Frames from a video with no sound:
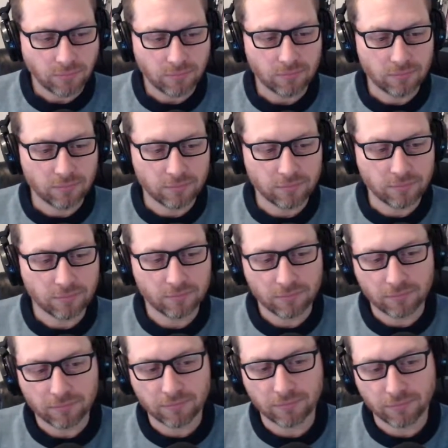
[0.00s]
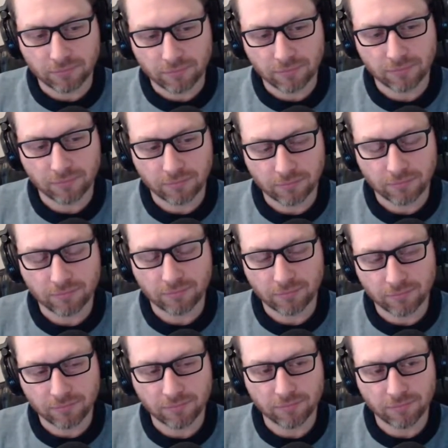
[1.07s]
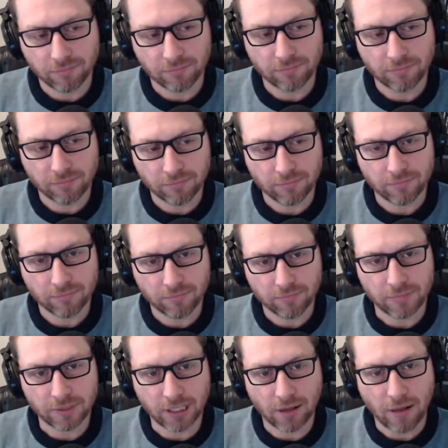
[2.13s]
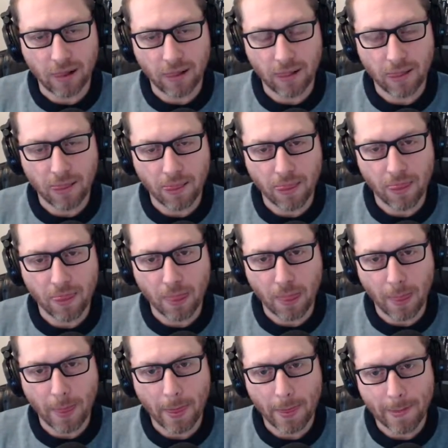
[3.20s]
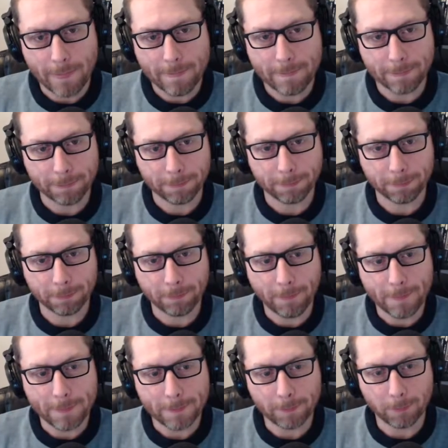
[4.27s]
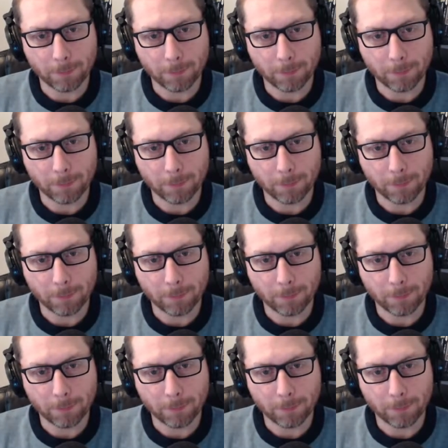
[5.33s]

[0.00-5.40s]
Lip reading: (not speaking)